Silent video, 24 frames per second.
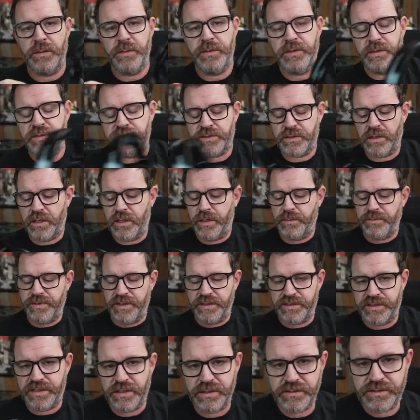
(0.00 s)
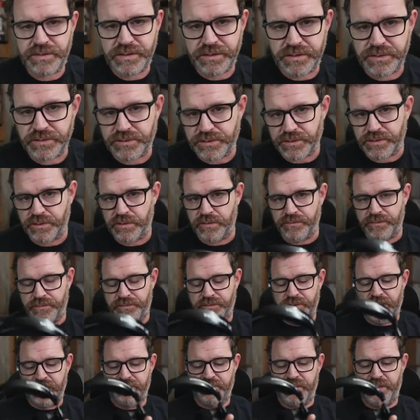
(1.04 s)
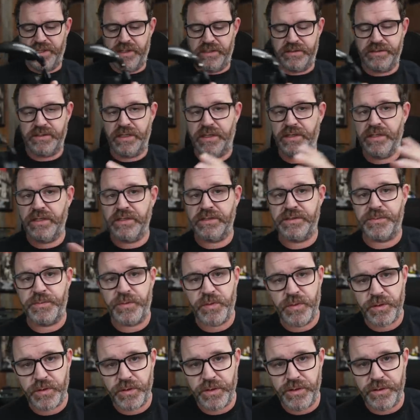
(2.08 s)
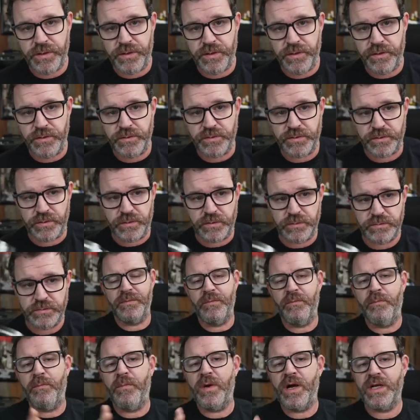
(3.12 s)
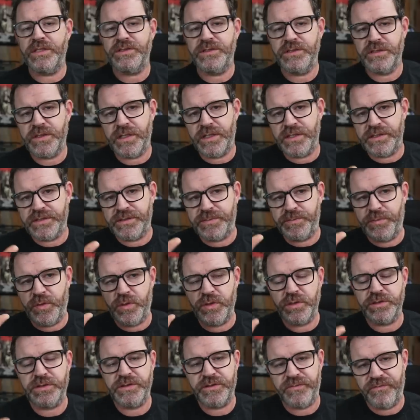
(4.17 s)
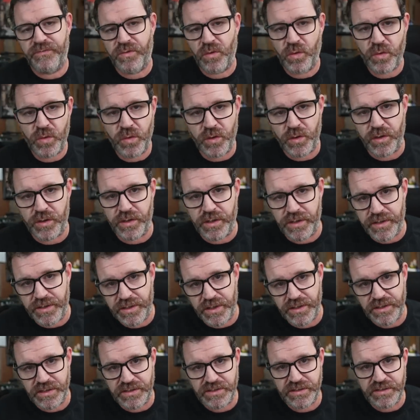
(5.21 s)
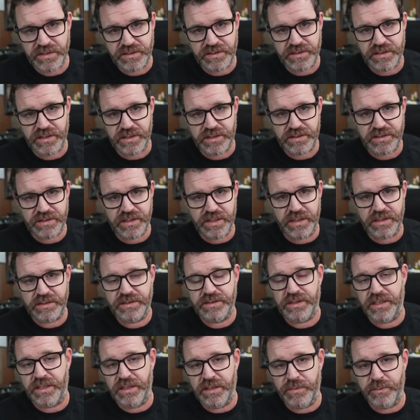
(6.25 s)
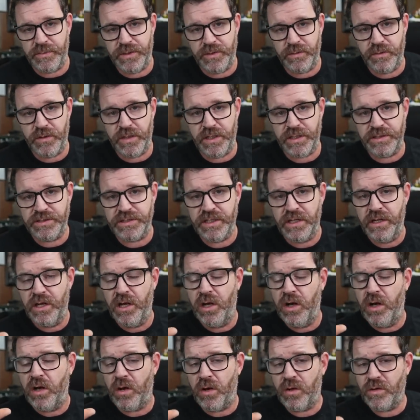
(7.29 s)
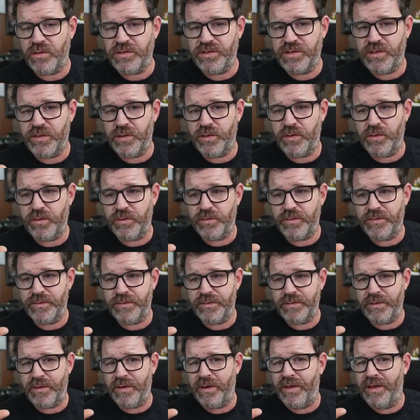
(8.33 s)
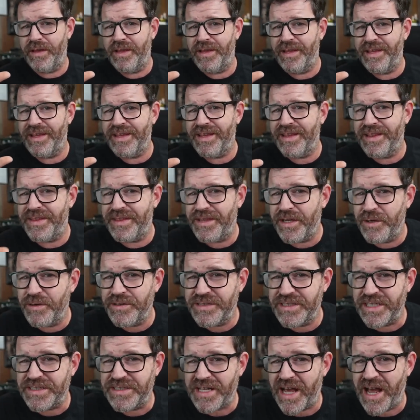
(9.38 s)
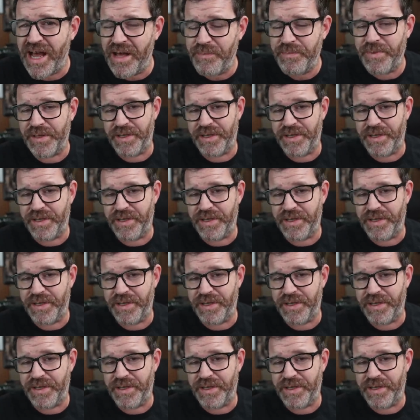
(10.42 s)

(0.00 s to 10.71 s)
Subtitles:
let me describe the sound signature of the 58X. I think it's pretty neutral, much less pushed forward than the 6XX in the mid-range. Also, there is a top